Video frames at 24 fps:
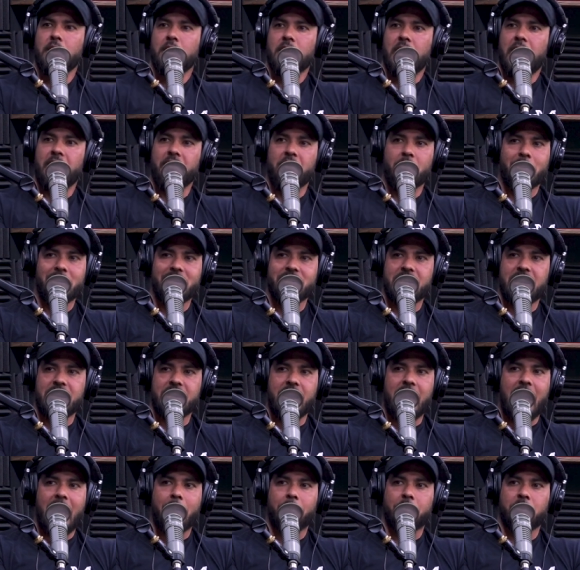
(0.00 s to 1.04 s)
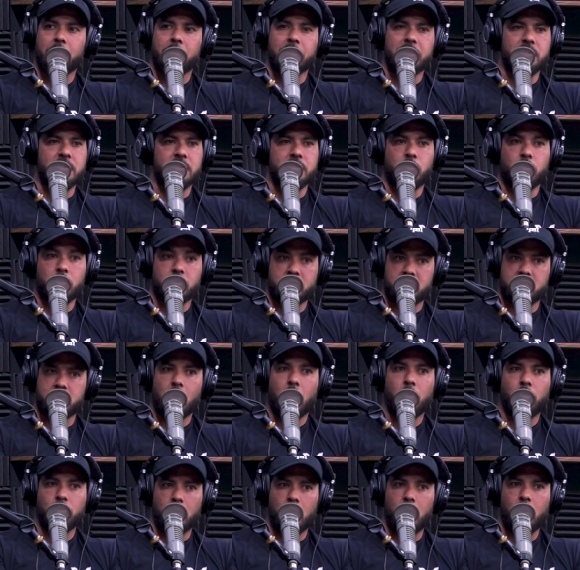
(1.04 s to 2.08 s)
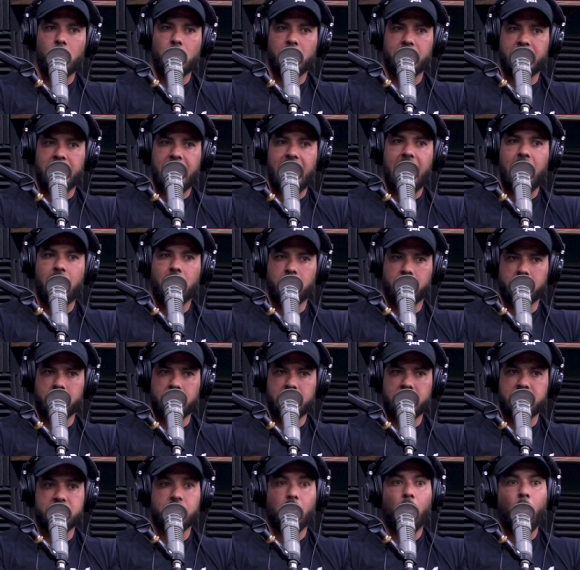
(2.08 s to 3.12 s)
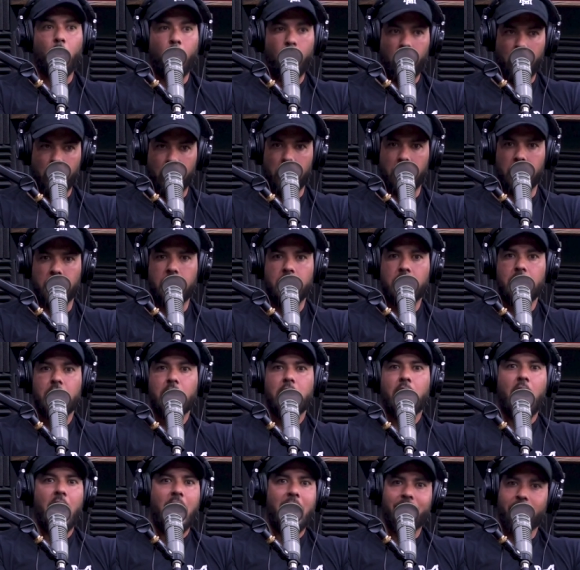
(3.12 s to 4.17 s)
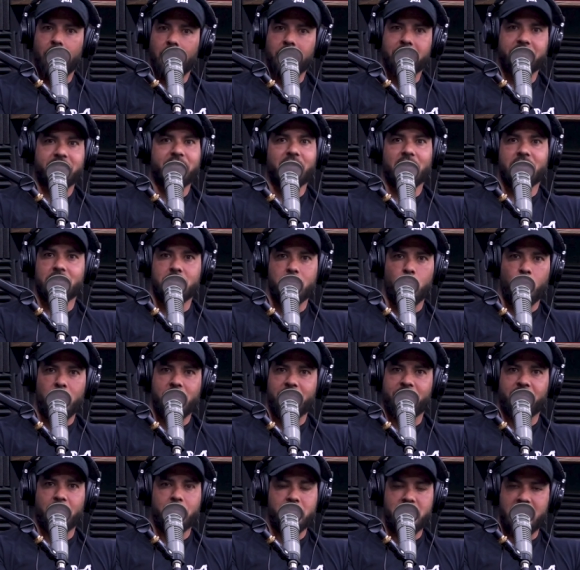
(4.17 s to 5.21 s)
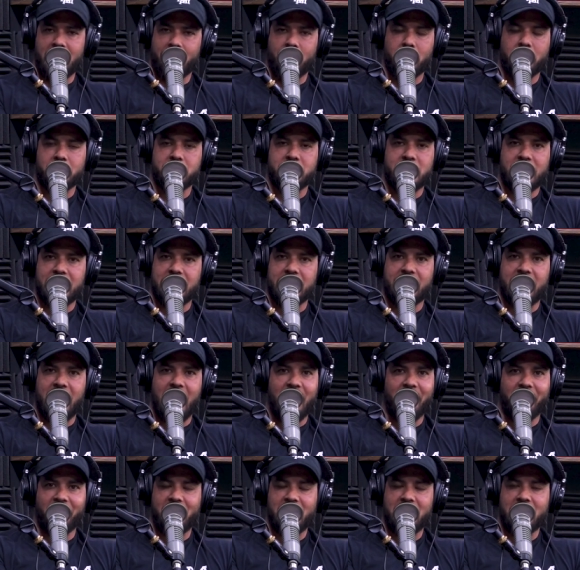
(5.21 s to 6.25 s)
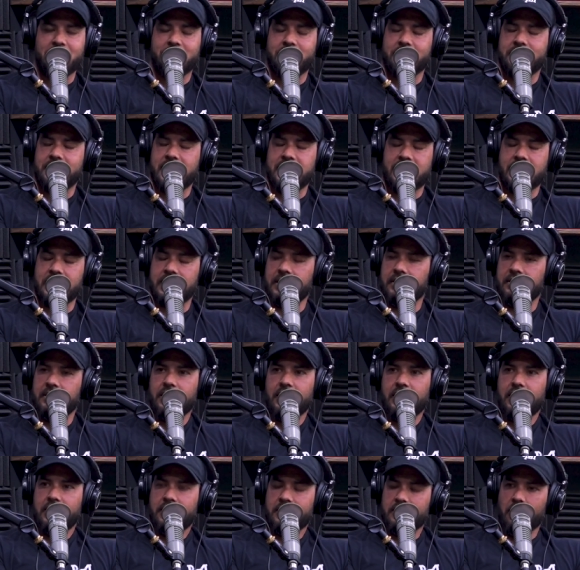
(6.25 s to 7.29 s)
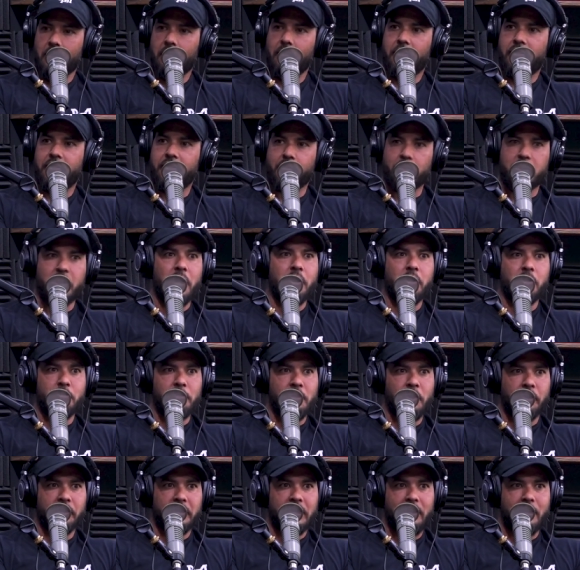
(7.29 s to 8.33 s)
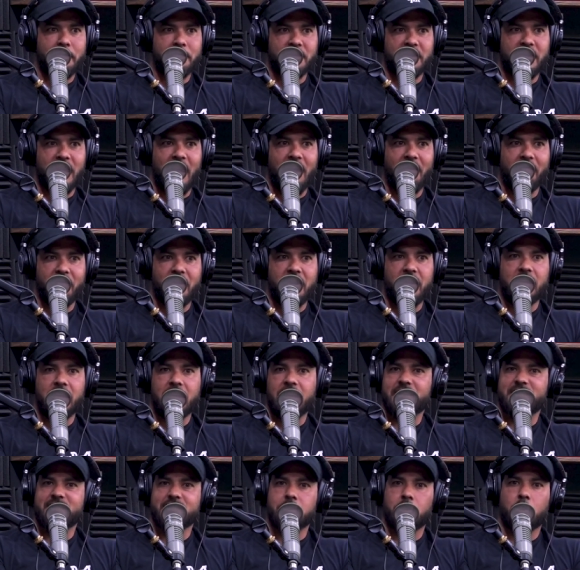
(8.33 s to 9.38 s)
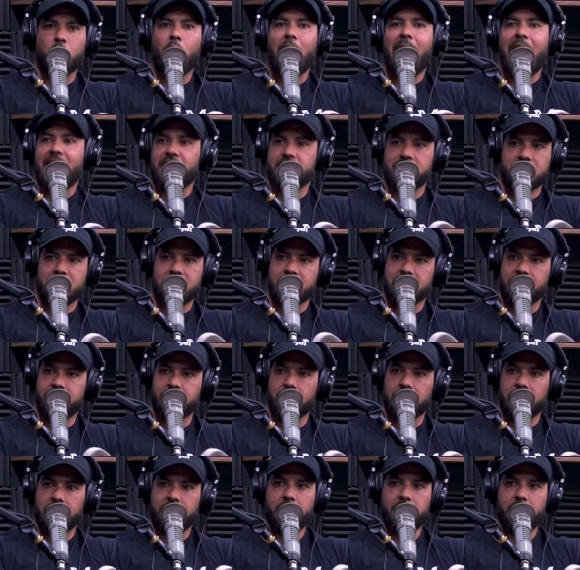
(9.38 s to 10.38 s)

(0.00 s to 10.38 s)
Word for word: and the midday nap could be just we're so low of calories, or I've all of a sudden went from never taking caffeine to taking you know three hundred milligrams of caffeine, and it's the crash that he's feeling. If